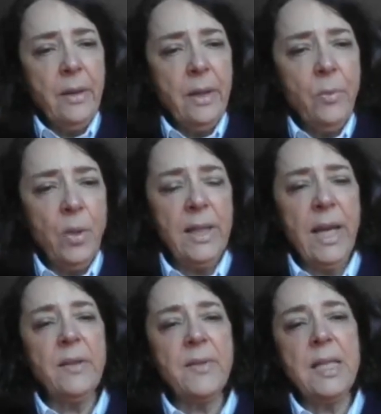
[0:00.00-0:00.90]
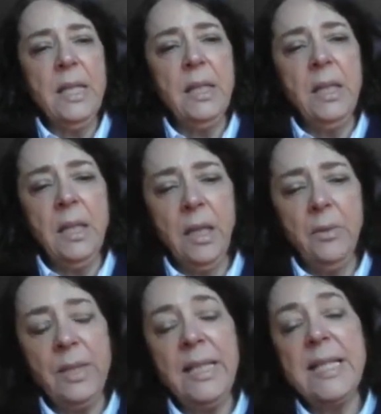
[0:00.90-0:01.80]
what they see in
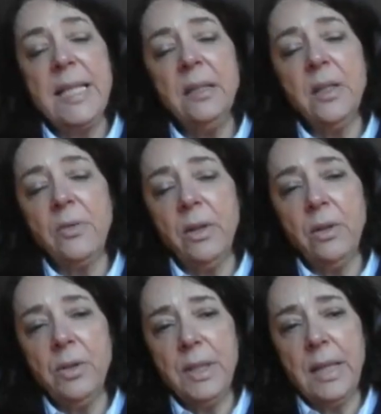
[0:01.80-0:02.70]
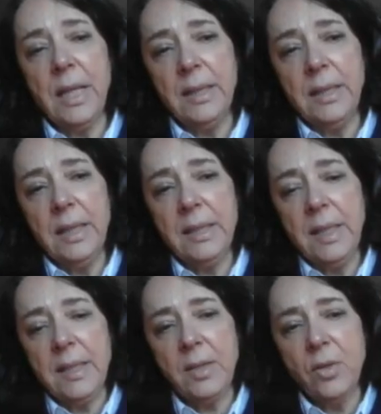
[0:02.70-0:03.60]
the radiology, that is
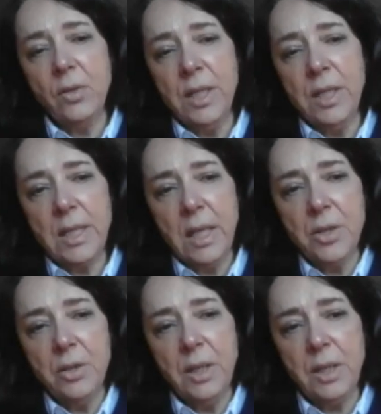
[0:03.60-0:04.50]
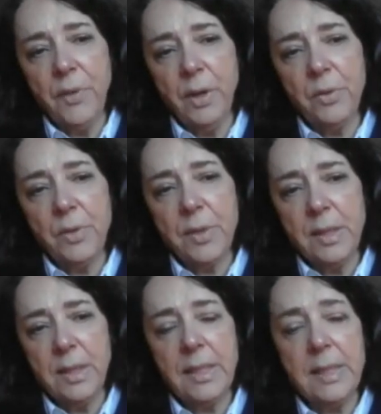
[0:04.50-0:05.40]
this condensation, this
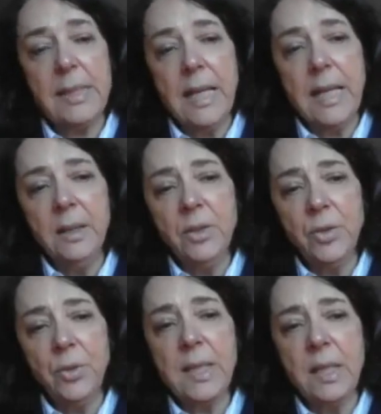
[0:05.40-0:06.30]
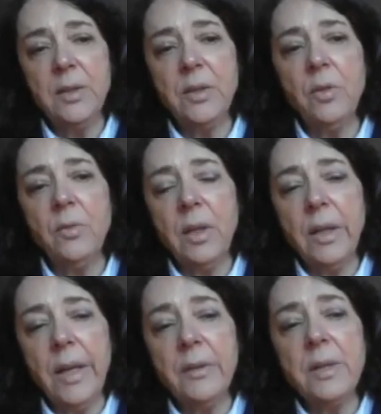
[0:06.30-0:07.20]
fibrosis is extending to the centrilobular
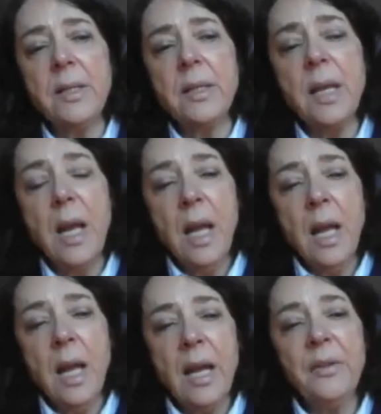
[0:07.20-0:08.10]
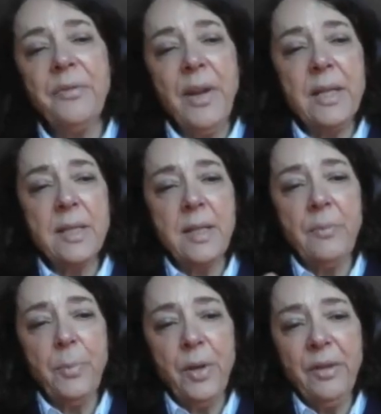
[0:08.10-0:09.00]
areas and affects
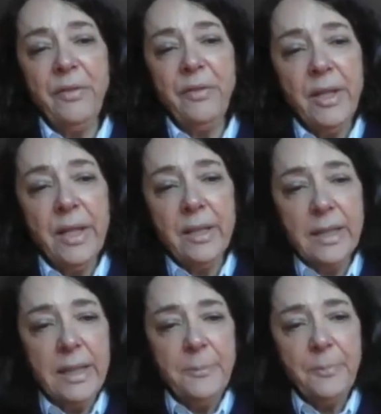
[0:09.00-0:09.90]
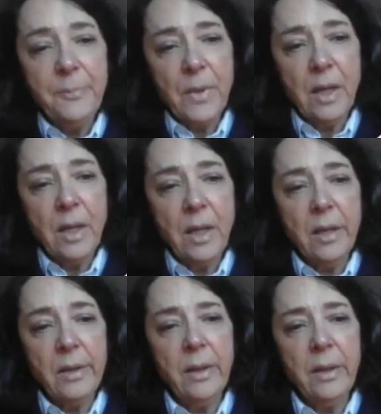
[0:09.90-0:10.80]
peripherically
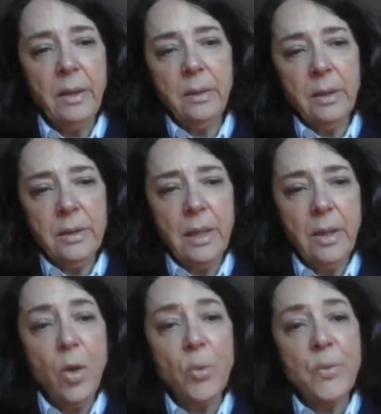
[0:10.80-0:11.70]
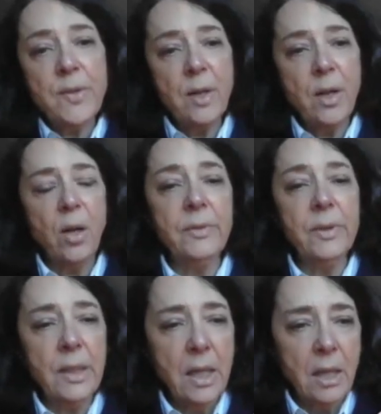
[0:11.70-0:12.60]
the lobes of
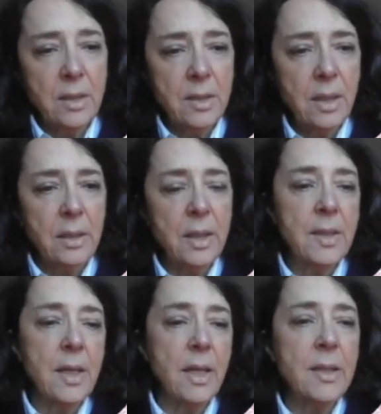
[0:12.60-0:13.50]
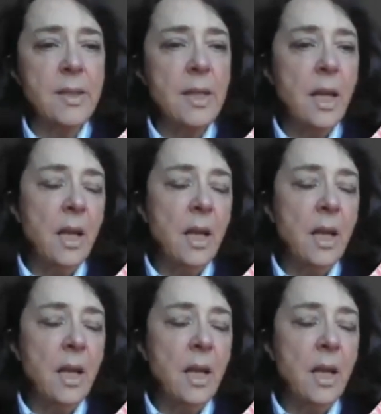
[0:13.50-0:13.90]
the lungs. In this case,